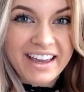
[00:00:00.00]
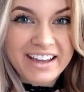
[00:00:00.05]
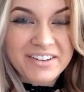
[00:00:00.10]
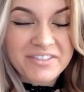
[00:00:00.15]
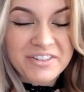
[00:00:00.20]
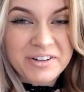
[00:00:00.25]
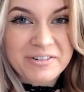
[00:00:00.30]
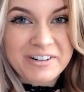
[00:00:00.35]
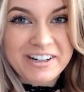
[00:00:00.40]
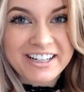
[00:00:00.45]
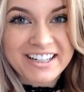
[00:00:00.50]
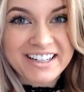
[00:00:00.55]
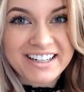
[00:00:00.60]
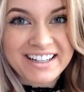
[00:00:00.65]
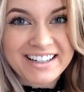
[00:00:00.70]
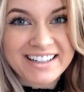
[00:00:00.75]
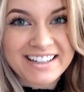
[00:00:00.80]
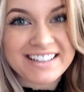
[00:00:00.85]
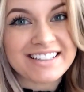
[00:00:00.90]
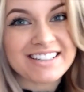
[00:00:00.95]
Hey everyone,
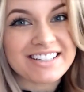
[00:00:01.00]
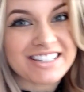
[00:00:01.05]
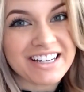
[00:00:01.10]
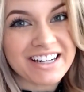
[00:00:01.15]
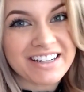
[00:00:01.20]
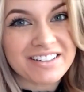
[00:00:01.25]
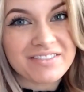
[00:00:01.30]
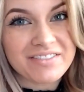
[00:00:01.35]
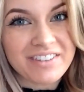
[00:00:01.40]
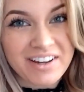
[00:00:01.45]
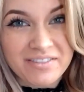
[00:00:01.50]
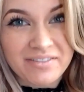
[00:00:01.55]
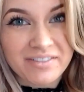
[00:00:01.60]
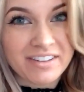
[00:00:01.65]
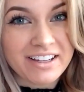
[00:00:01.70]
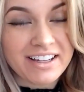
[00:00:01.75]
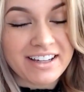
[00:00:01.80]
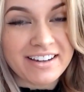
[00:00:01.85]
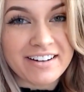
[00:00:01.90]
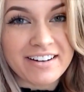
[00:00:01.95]
Shannon Van
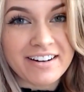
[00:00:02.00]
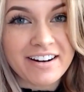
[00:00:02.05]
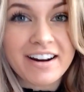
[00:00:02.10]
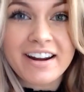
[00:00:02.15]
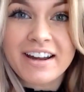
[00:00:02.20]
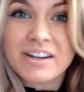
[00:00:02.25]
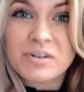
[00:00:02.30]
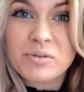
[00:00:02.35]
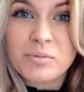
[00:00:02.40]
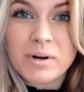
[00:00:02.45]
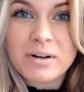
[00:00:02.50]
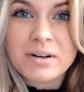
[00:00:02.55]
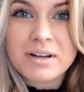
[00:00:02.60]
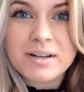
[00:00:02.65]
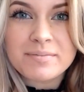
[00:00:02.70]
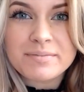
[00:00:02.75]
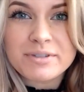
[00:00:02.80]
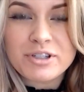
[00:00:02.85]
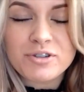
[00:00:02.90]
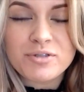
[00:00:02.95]
Fleet here, and
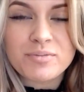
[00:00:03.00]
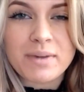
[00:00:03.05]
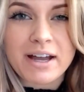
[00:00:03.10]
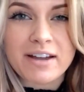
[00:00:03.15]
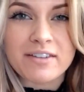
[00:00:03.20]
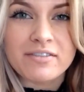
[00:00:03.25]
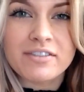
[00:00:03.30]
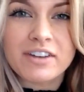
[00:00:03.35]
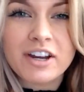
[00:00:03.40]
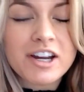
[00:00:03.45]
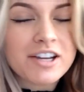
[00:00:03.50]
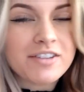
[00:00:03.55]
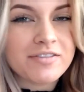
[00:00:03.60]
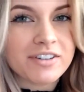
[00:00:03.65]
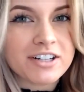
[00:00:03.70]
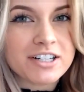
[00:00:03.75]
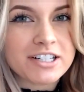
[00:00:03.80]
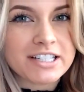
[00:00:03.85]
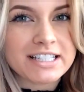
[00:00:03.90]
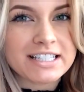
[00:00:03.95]
welcome to my very
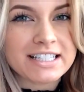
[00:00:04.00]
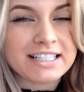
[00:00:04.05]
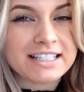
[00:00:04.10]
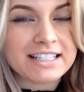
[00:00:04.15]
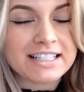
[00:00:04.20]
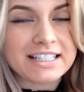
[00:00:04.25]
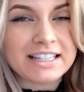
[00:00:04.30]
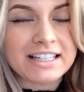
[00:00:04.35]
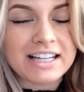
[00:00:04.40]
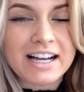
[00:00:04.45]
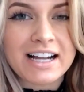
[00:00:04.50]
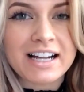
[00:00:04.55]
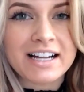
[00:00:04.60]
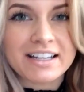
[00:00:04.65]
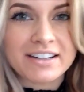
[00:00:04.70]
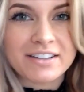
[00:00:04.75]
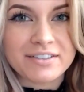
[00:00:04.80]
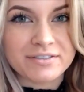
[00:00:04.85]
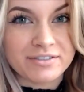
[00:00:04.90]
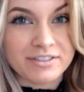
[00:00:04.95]
first
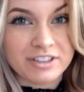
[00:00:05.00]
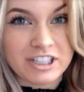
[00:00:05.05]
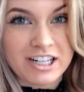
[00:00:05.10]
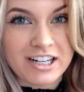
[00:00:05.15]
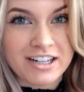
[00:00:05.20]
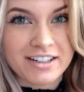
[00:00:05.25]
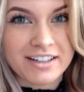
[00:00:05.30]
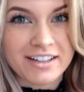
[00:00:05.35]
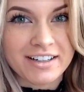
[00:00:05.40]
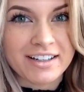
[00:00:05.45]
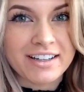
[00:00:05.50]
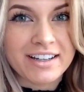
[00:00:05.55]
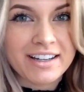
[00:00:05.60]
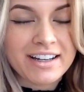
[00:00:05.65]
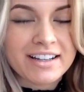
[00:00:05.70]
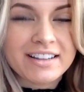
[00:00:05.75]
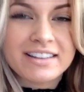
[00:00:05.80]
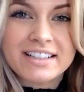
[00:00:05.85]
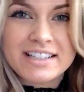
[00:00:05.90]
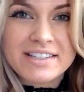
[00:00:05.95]
salon vlog.
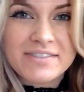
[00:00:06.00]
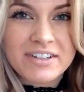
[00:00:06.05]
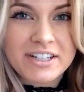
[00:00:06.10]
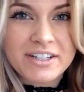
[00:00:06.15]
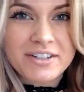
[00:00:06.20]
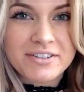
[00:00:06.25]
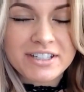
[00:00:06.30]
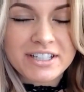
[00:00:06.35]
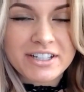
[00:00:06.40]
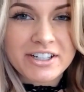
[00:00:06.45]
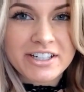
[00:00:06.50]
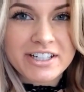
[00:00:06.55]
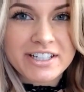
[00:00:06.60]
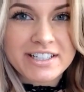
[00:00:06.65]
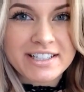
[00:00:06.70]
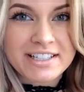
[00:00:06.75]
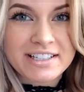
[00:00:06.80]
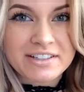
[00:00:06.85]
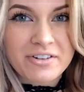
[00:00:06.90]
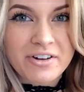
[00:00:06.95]
This video
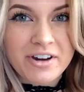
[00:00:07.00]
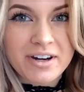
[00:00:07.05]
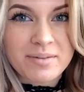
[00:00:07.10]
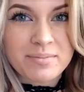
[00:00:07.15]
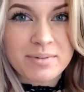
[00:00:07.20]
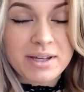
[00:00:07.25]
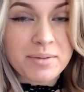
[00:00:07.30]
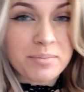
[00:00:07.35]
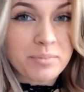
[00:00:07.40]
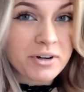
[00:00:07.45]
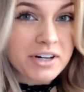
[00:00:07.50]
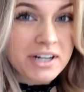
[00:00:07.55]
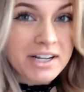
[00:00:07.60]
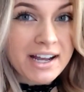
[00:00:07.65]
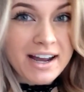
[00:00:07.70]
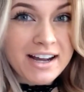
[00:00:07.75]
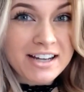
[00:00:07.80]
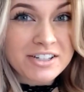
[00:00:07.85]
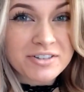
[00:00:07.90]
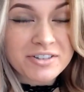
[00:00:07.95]
series is going to be pretty
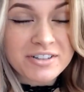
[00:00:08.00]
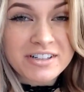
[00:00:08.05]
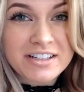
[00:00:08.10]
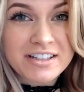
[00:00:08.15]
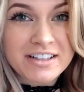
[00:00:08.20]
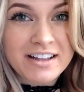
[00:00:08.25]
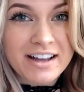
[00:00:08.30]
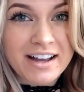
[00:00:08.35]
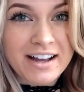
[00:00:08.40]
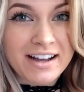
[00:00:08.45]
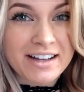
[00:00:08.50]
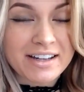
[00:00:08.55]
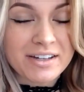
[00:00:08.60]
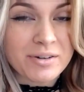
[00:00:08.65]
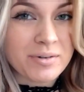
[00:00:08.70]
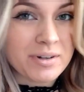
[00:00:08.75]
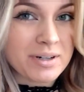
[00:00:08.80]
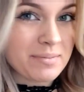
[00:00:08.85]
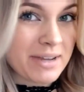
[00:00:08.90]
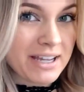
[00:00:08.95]
casual. I
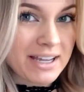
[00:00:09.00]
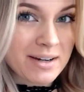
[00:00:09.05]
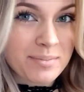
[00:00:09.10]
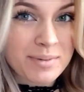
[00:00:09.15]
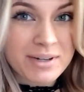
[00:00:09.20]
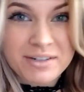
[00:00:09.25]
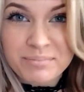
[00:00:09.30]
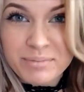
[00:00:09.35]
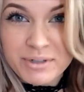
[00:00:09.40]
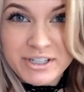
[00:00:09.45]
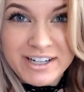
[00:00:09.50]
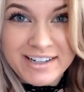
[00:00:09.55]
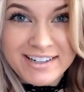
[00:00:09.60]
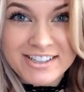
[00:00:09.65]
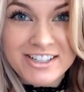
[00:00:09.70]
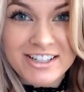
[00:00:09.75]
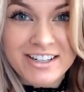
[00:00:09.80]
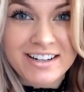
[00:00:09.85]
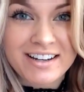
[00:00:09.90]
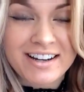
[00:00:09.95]
don't want to make it a big
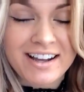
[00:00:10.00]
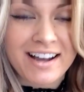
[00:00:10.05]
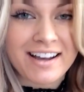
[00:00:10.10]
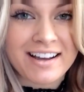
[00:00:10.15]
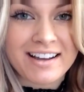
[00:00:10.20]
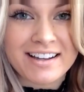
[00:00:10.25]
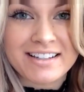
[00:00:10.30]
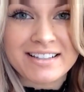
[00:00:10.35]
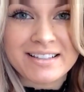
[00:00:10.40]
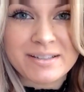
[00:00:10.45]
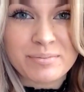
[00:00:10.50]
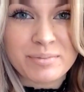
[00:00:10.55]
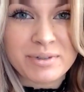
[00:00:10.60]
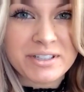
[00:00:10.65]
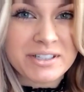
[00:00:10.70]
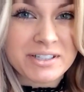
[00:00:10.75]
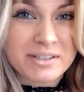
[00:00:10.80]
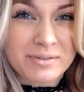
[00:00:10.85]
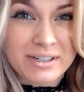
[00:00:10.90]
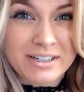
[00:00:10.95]
production. I
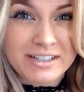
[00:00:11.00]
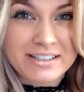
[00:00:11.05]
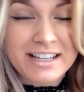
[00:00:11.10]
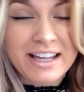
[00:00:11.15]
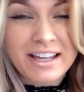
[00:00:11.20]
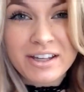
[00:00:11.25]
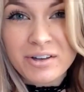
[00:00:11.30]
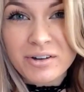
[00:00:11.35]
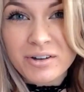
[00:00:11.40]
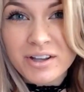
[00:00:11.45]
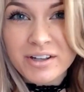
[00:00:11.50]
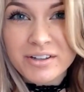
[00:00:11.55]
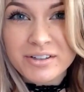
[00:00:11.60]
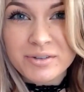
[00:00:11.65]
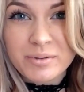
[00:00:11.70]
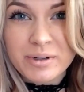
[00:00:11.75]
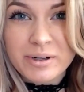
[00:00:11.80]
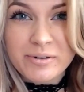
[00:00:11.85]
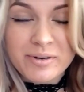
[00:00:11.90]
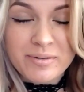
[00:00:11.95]
simply just want to take you along
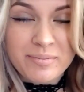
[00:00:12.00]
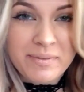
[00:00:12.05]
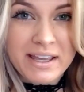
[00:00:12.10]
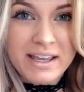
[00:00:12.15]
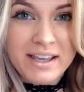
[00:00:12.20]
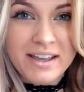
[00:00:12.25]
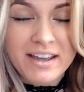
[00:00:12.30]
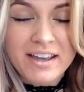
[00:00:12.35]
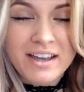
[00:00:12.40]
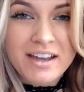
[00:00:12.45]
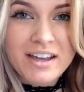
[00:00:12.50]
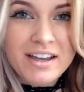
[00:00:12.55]
to work with me,